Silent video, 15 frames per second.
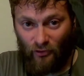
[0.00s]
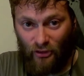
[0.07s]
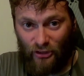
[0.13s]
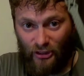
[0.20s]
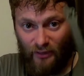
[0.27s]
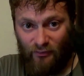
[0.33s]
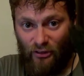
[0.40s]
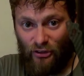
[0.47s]

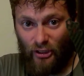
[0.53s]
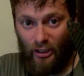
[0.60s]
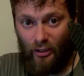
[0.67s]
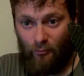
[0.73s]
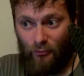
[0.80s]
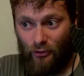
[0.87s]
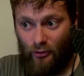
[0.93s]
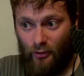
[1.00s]
7-inch
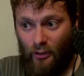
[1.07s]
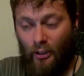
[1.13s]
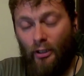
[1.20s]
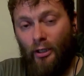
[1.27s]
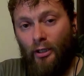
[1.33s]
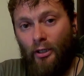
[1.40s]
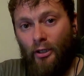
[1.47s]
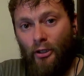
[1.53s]
arms,
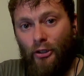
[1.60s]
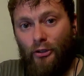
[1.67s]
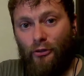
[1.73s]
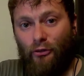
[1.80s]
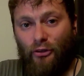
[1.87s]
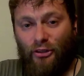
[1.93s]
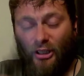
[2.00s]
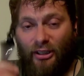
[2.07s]
you
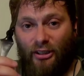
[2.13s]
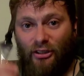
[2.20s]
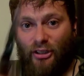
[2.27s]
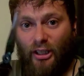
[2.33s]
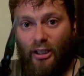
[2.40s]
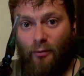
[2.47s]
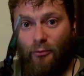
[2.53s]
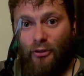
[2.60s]
can do 6-inch
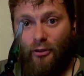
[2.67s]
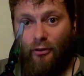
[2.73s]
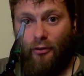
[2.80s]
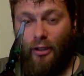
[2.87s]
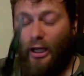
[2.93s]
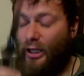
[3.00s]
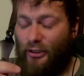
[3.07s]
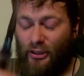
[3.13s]
arms,
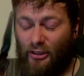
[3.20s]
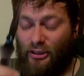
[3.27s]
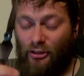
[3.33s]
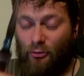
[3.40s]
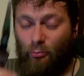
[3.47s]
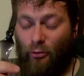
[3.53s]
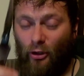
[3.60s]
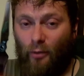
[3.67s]

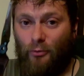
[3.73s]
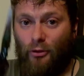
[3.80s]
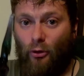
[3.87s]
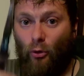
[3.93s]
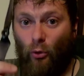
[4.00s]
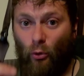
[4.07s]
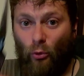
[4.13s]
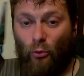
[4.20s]
6-inch props,
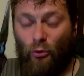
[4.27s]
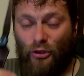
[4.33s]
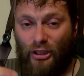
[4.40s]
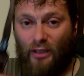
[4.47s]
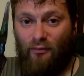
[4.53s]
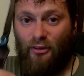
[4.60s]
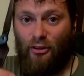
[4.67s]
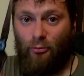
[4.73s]
or
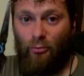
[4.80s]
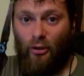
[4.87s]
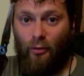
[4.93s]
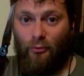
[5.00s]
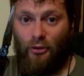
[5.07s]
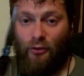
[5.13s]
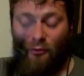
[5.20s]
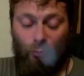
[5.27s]
7-inch
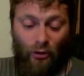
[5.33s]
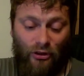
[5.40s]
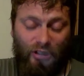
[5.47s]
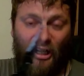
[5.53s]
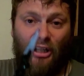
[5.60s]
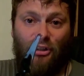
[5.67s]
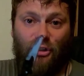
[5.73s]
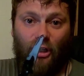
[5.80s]
props. So if you want to
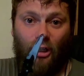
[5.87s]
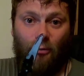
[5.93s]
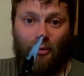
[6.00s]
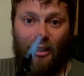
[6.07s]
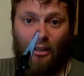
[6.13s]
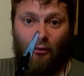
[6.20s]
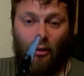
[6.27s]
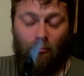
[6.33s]
change up
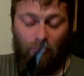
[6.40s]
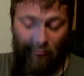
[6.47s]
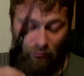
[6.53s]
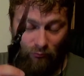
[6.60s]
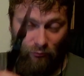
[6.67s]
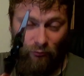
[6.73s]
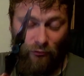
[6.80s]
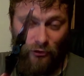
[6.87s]
later on,
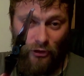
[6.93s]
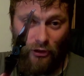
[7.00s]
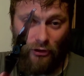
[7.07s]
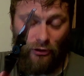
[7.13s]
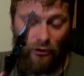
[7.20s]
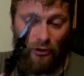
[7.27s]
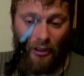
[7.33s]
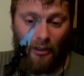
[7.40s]
you
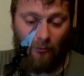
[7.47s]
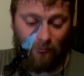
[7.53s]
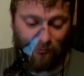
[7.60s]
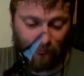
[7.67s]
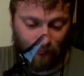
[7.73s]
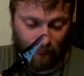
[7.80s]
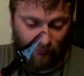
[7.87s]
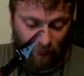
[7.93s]
can do that.
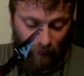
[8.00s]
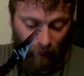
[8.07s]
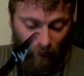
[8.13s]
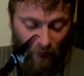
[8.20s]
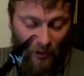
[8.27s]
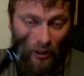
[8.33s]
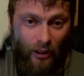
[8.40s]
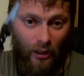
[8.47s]

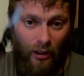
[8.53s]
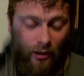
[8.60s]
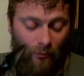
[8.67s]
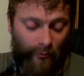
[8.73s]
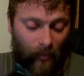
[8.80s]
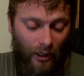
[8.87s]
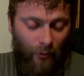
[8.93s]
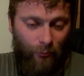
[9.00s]

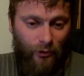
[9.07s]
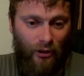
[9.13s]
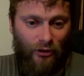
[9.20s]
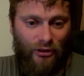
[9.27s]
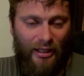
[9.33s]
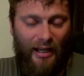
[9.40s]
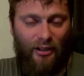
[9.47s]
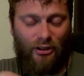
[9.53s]
And
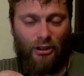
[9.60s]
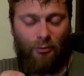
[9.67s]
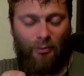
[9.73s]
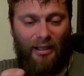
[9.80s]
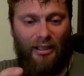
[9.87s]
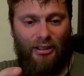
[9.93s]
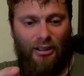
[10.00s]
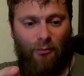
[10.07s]
plus the extra
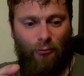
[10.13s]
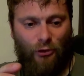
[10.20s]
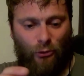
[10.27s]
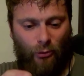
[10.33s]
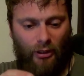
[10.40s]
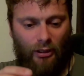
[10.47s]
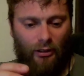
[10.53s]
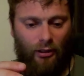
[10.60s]
spacing
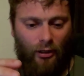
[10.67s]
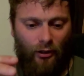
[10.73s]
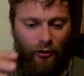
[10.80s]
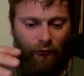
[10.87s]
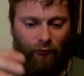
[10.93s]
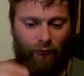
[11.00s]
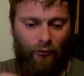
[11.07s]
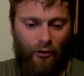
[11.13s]
between
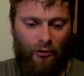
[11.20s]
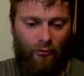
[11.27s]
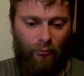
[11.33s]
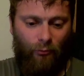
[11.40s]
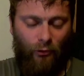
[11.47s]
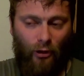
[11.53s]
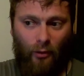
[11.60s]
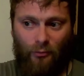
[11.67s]
the front
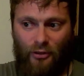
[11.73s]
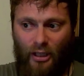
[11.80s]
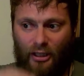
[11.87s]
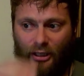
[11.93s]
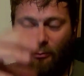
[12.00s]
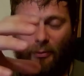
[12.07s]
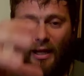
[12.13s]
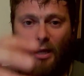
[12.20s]
props and
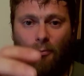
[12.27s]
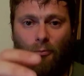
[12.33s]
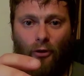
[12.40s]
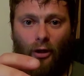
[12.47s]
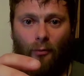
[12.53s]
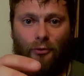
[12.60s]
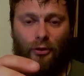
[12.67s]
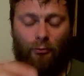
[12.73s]
the back
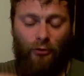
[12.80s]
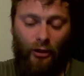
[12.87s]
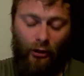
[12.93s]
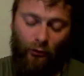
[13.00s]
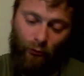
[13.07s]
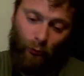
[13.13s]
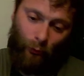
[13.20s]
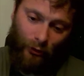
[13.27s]
props, I'm
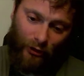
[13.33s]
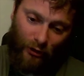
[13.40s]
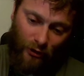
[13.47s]
told when